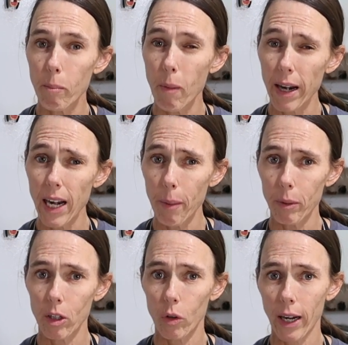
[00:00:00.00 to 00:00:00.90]
Mine
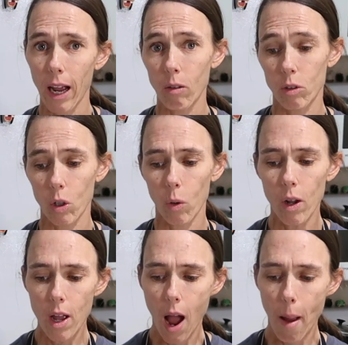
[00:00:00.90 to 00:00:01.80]
happened to dry out, so
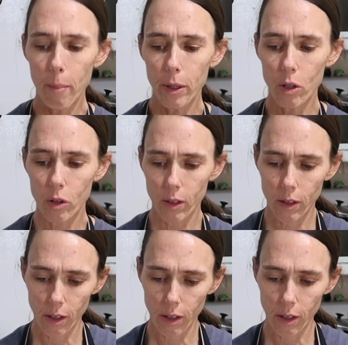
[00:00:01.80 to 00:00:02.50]
I'm gonna be using